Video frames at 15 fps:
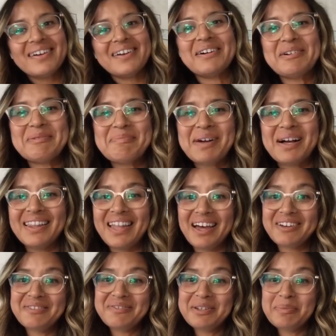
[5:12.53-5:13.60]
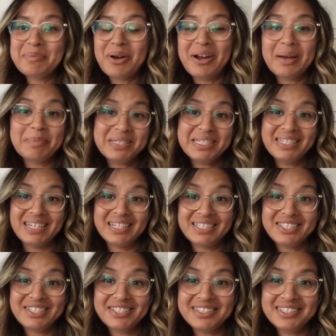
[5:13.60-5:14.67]
Um, a lot of them are empty
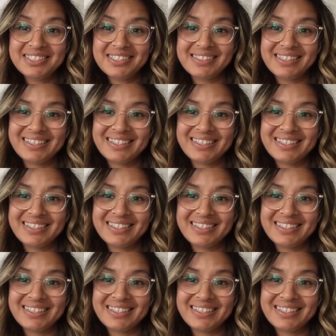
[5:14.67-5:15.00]
nesters.